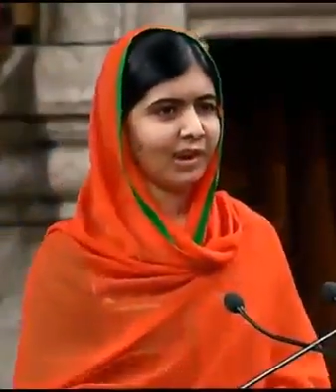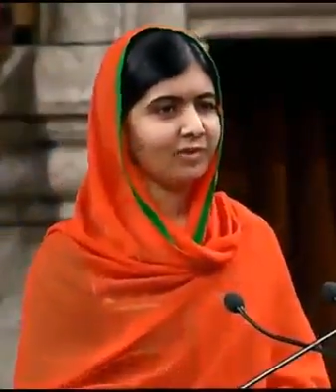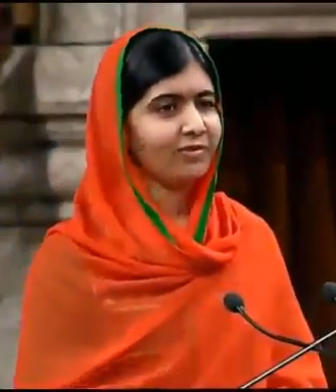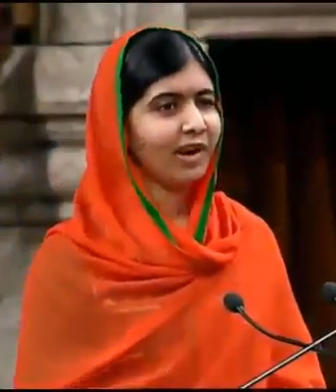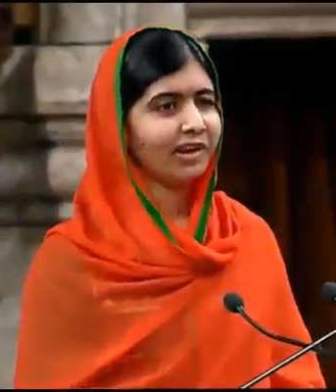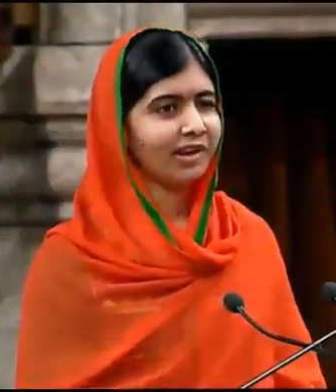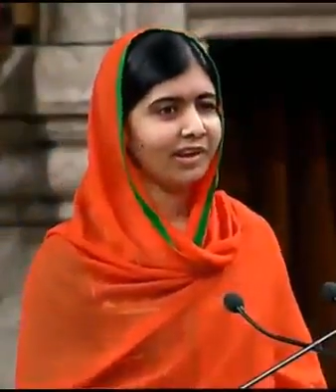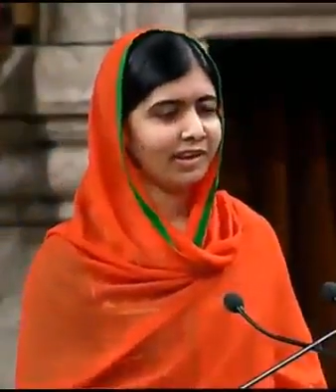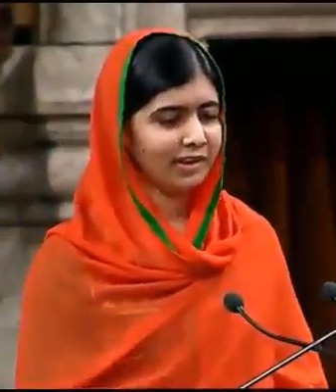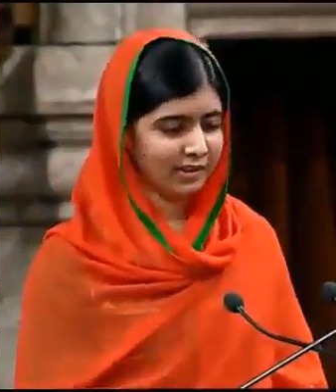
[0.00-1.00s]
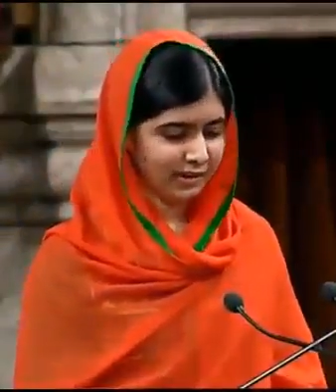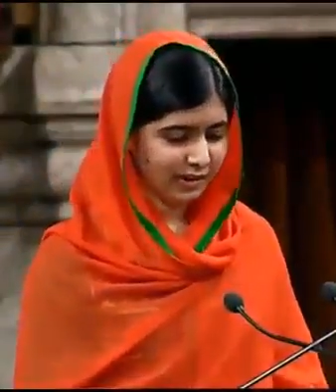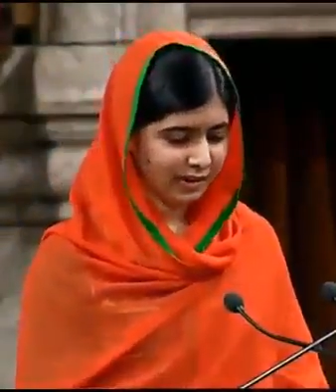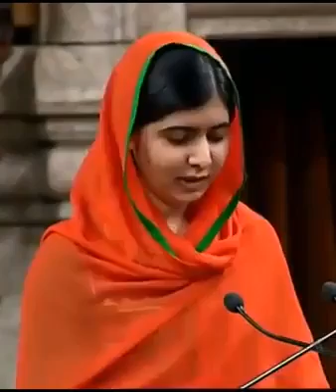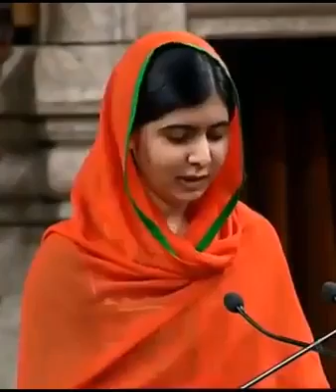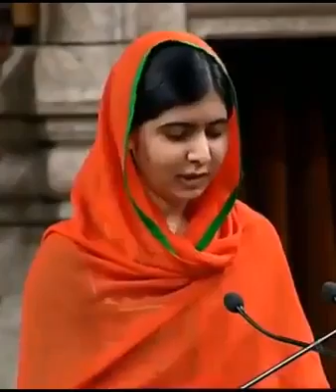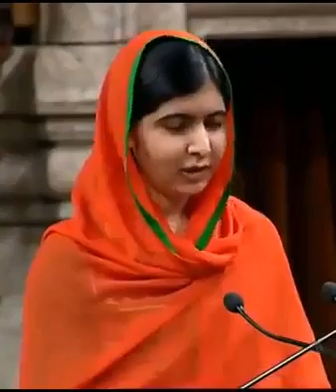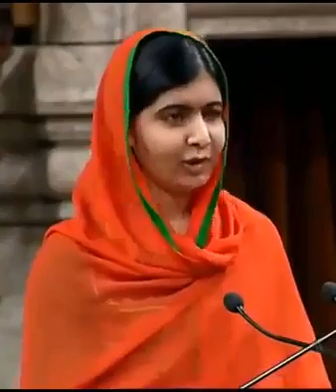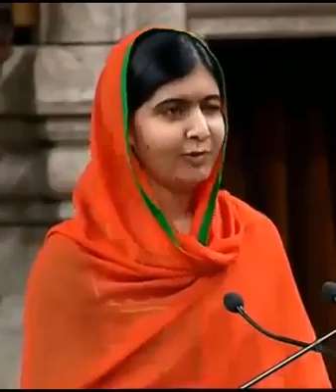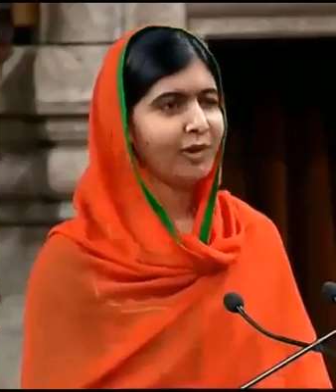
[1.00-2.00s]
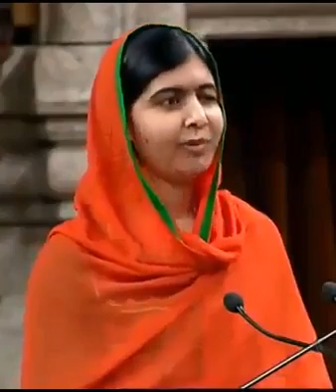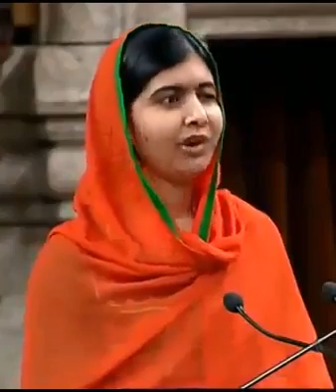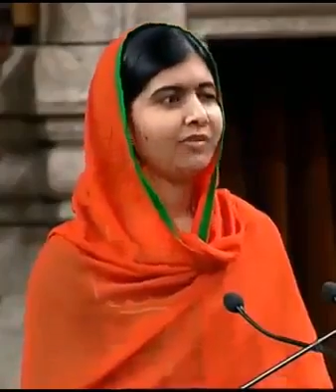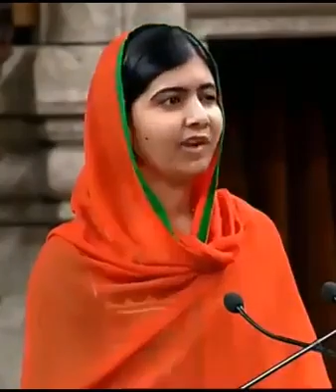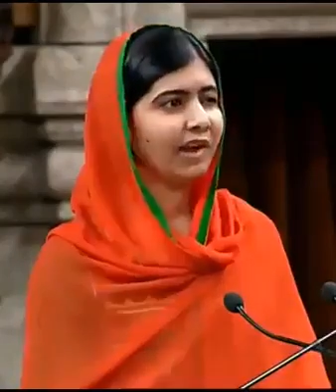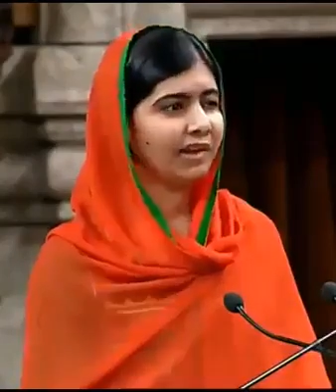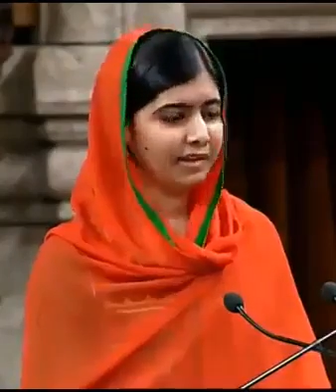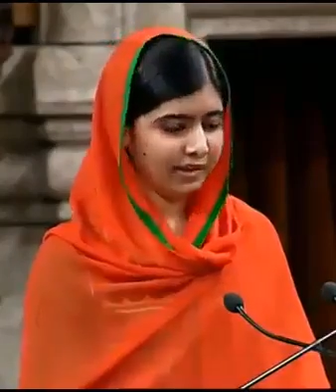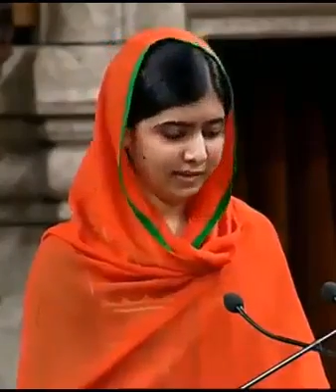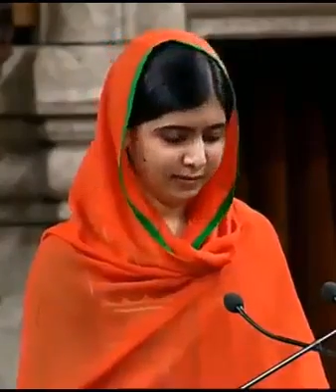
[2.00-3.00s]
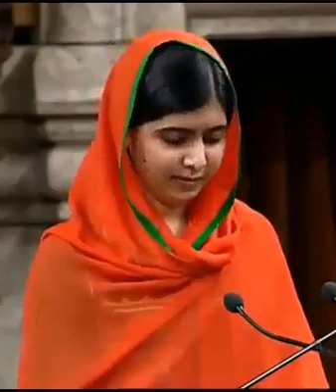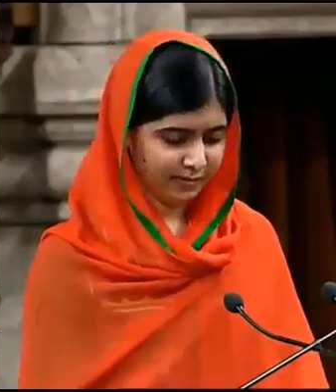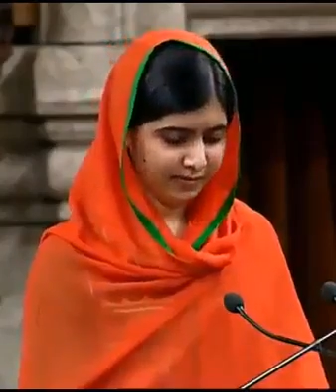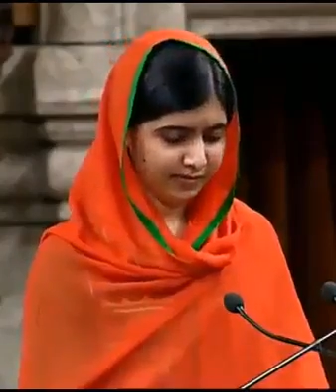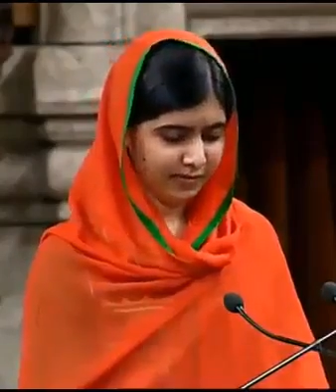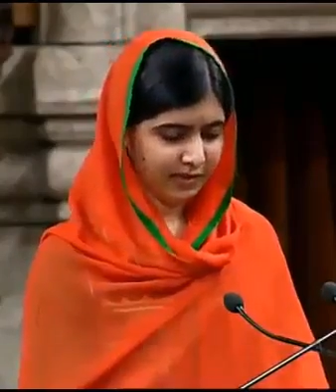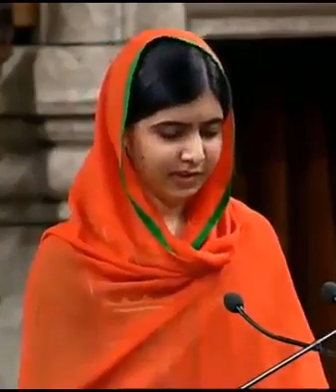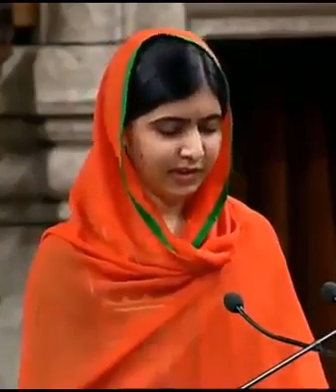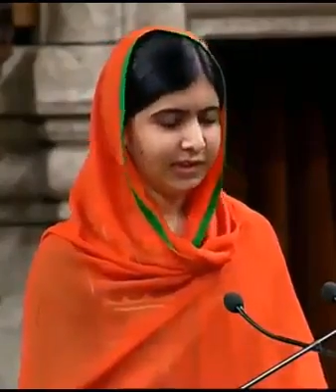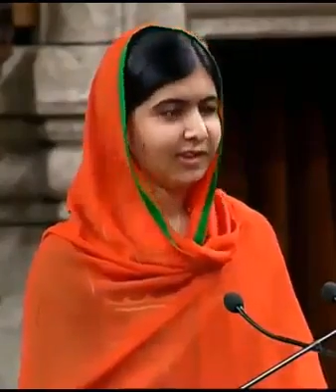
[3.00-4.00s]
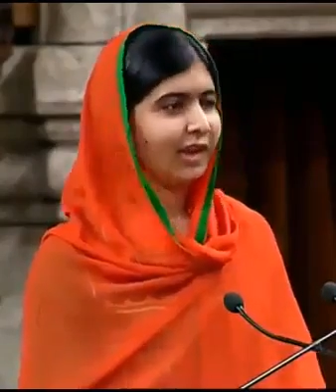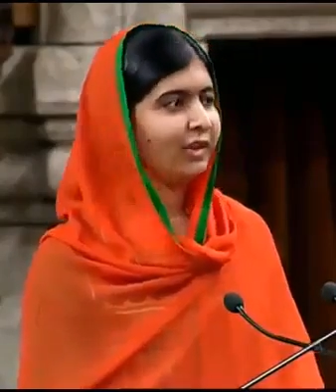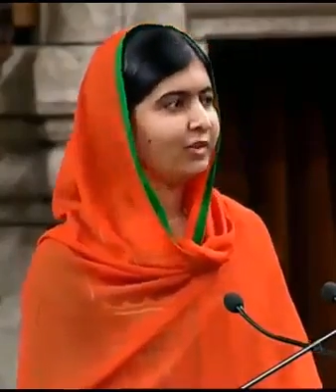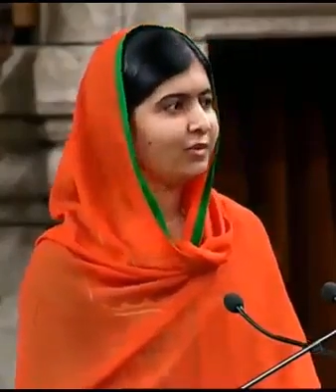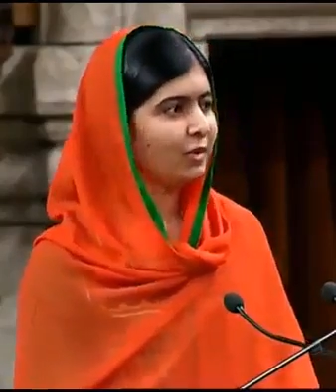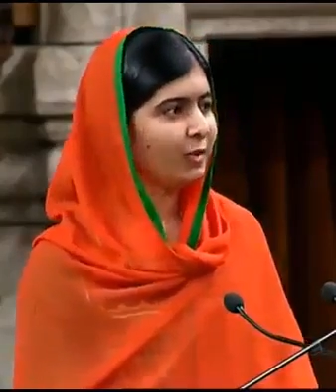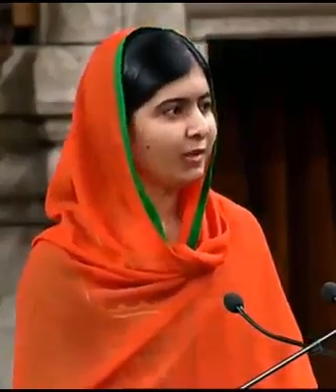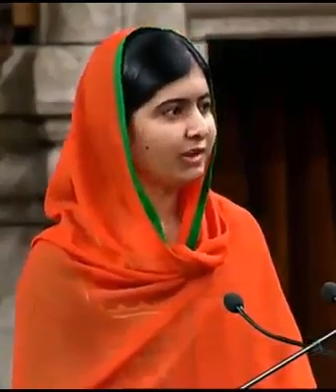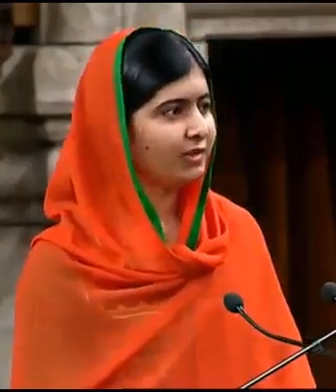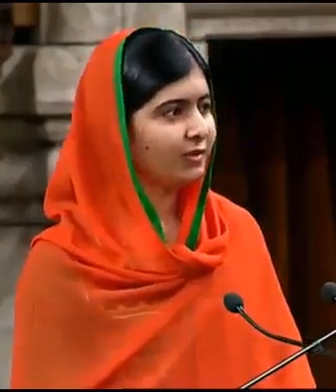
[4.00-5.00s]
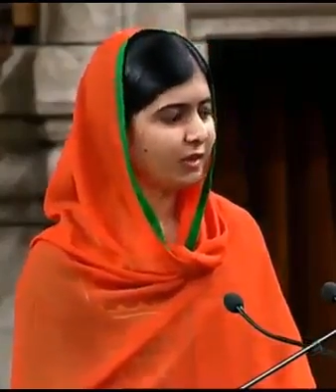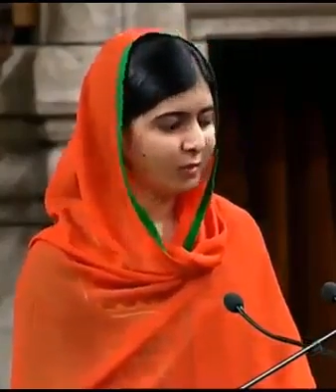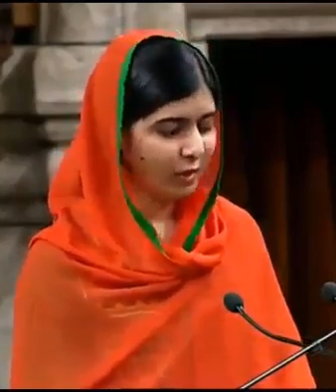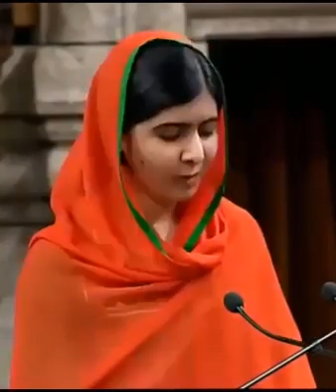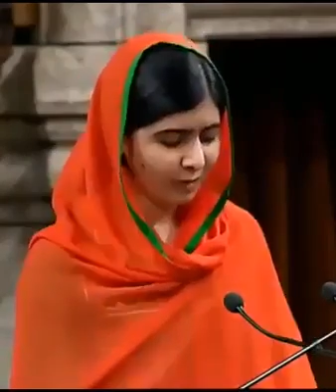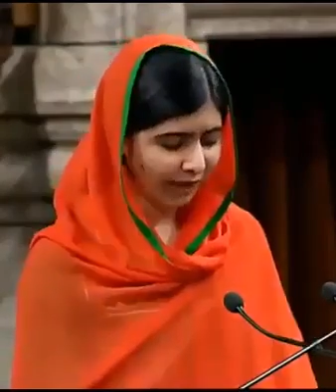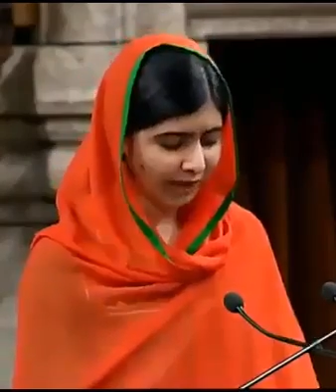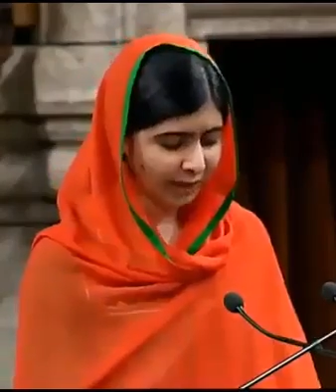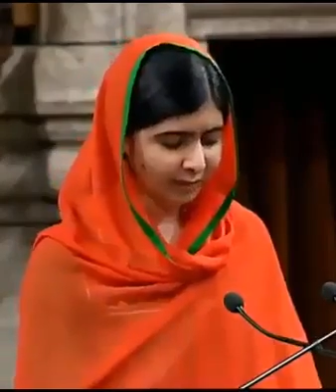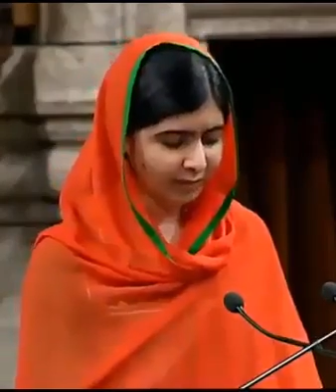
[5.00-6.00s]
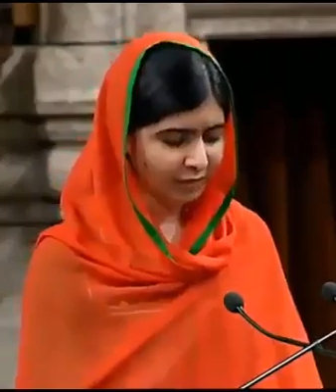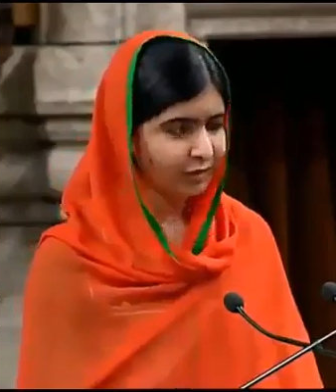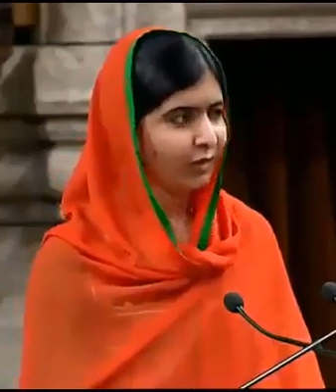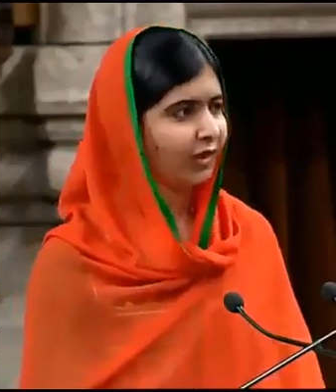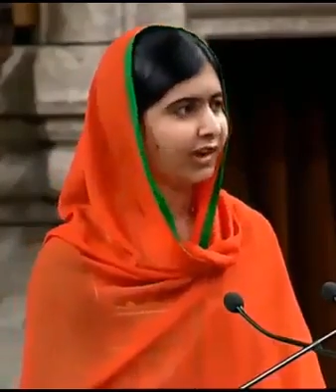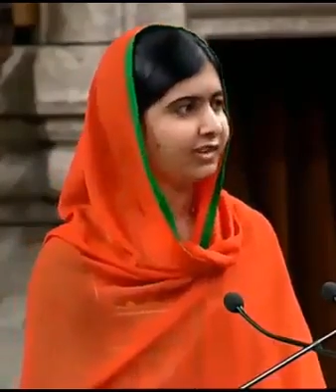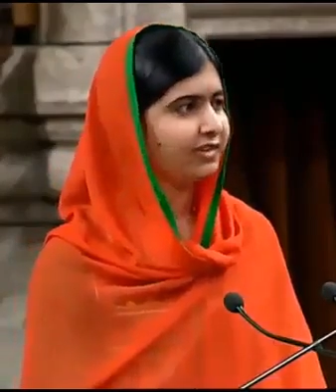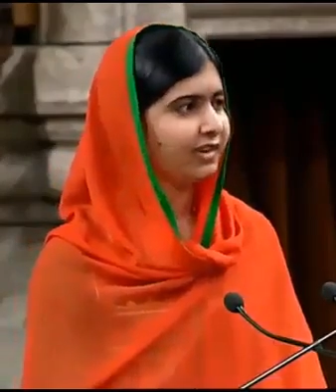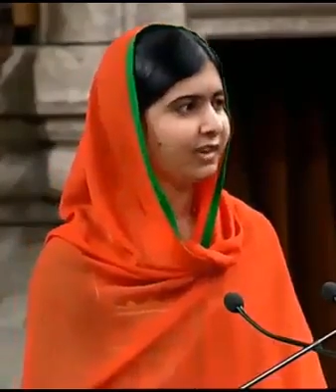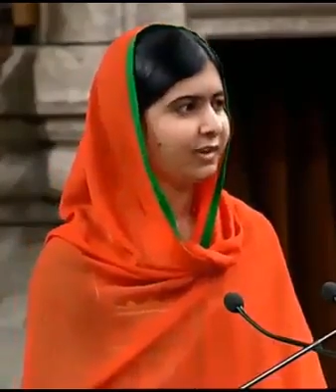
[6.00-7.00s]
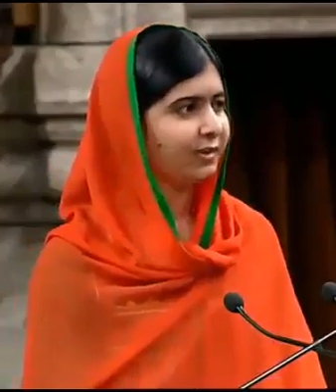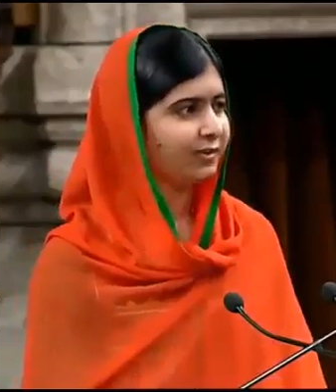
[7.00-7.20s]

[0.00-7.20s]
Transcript: and finally, the people of Canada, thank you so much for the warm welcome to your country.